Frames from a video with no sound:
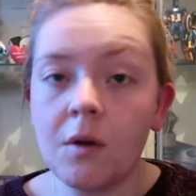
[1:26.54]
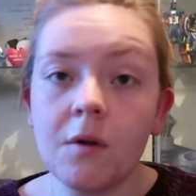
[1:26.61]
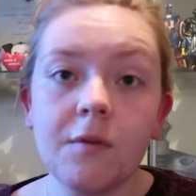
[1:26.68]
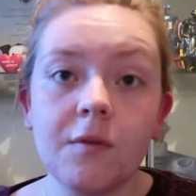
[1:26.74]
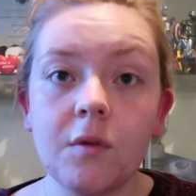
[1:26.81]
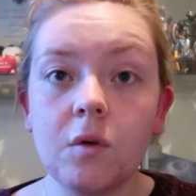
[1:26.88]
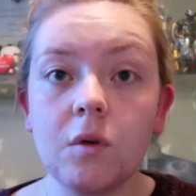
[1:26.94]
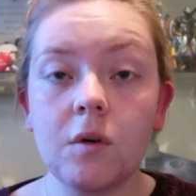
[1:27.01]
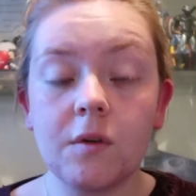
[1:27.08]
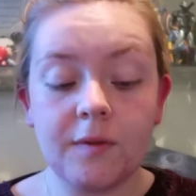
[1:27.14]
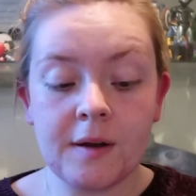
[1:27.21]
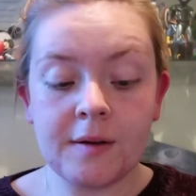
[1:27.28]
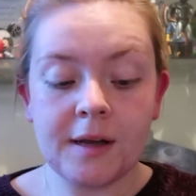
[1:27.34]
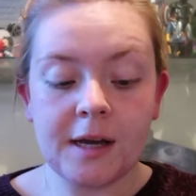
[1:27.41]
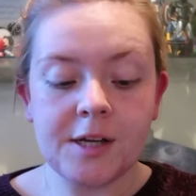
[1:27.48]
For
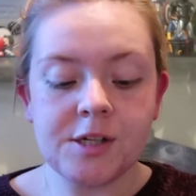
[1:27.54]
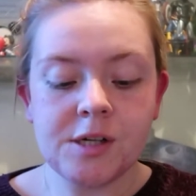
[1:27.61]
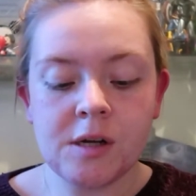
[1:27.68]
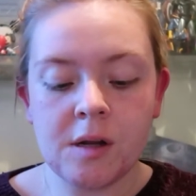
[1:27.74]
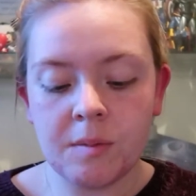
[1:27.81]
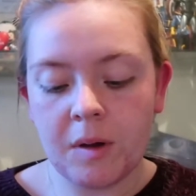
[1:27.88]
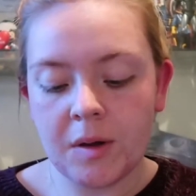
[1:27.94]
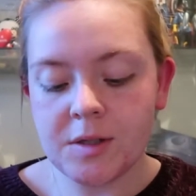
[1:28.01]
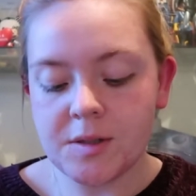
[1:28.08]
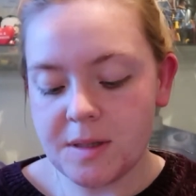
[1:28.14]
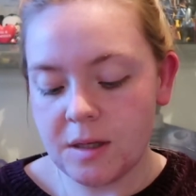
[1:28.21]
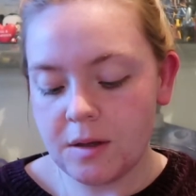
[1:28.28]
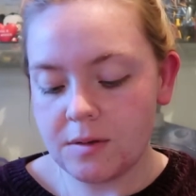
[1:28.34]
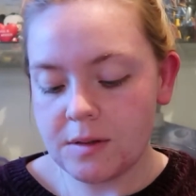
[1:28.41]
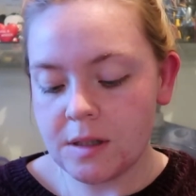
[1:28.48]
foundation, I'm going to be
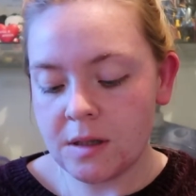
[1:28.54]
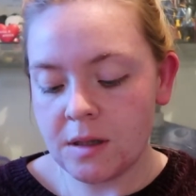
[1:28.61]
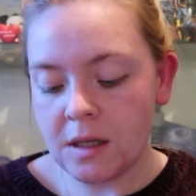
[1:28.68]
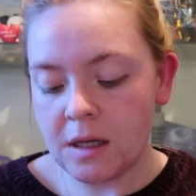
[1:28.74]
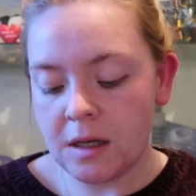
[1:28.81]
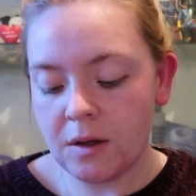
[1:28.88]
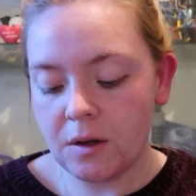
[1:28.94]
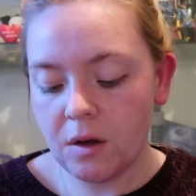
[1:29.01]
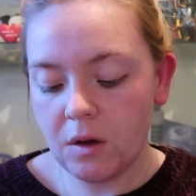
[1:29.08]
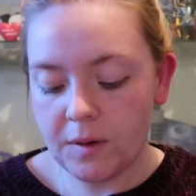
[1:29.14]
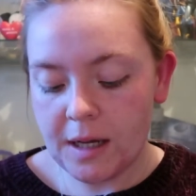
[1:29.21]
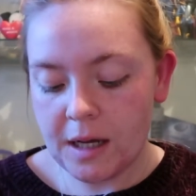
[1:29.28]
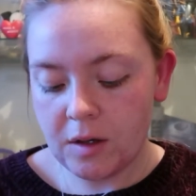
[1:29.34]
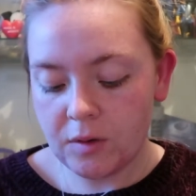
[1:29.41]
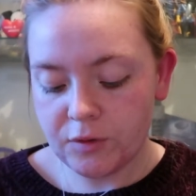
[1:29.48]
using the
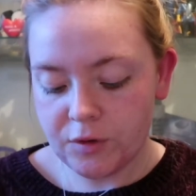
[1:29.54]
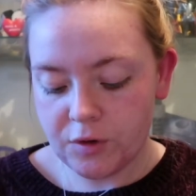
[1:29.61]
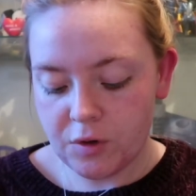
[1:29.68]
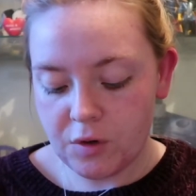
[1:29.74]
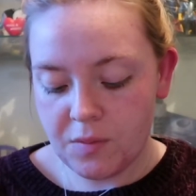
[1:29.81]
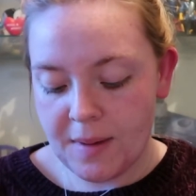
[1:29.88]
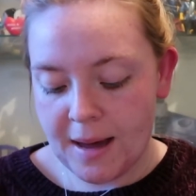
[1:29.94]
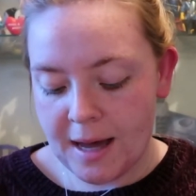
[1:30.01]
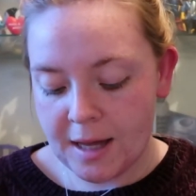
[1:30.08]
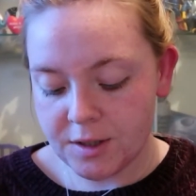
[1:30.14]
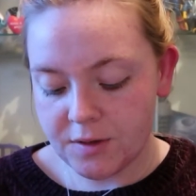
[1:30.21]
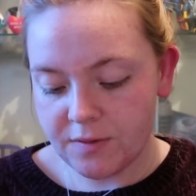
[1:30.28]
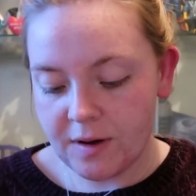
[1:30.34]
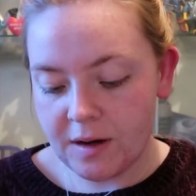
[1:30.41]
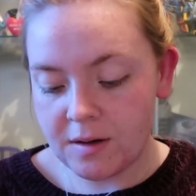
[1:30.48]
L'Oreal True
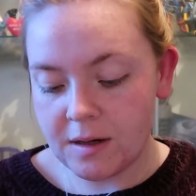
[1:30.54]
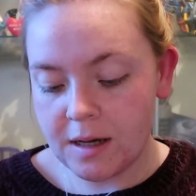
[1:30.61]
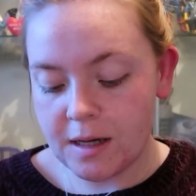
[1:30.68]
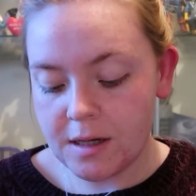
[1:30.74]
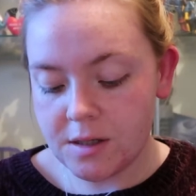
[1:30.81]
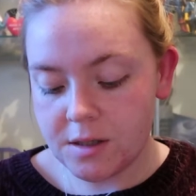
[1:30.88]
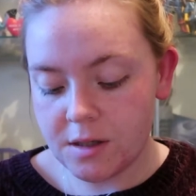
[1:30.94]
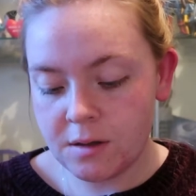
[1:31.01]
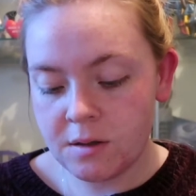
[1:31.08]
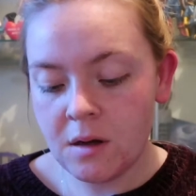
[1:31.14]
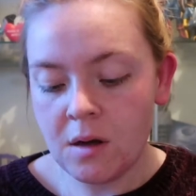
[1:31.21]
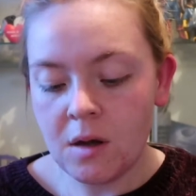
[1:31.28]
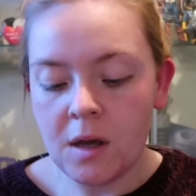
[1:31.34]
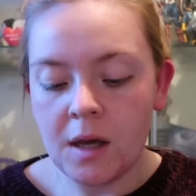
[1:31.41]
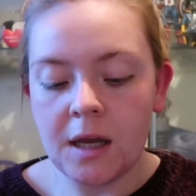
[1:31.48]
Match foundation
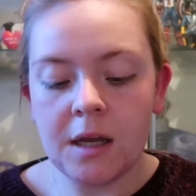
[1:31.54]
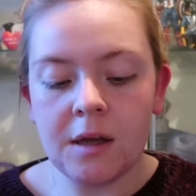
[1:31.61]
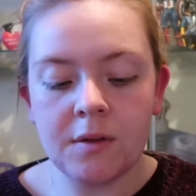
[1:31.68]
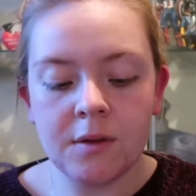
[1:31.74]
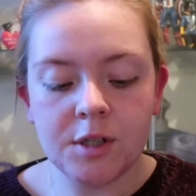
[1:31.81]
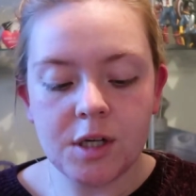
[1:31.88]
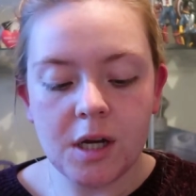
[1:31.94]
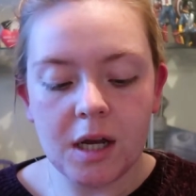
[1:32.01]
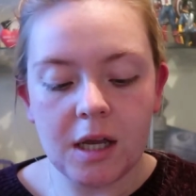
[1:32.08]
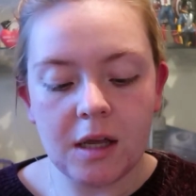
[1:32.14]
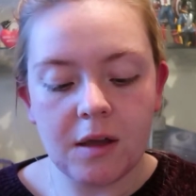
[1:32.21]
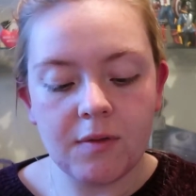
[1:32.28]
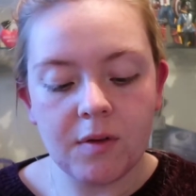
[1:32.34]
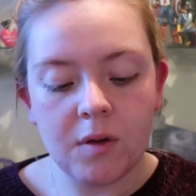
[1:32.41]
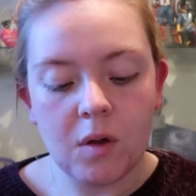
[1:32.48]
in the
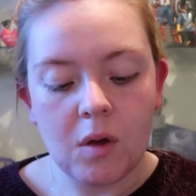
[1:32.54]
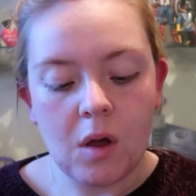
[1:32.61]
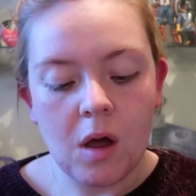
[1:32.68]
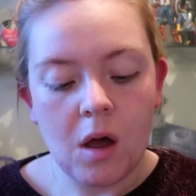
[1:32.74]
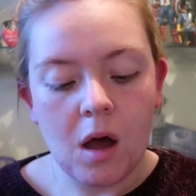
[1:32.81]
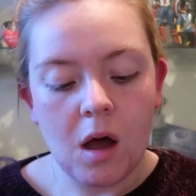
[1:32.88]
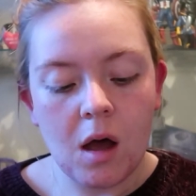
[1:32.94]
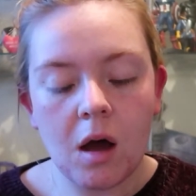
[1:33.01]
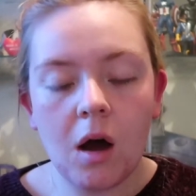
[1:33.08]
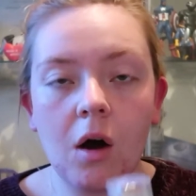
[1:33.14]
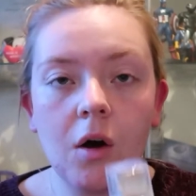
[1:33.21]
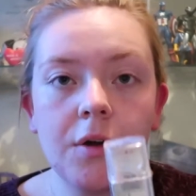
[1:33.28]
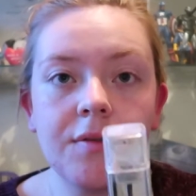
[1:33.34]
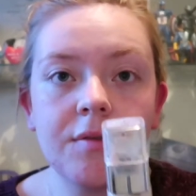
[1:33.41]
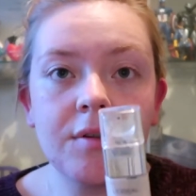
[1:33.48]
shade
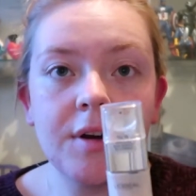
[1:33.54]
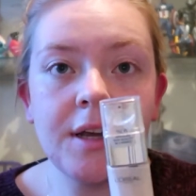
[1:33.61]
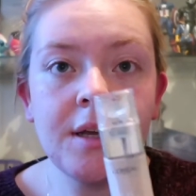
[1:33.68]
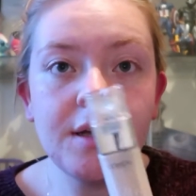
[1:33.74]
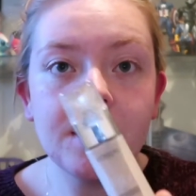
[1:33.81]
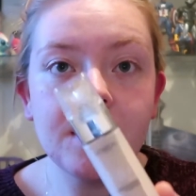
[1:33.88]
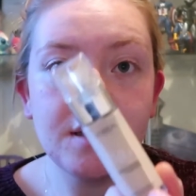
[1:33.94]
Ivory.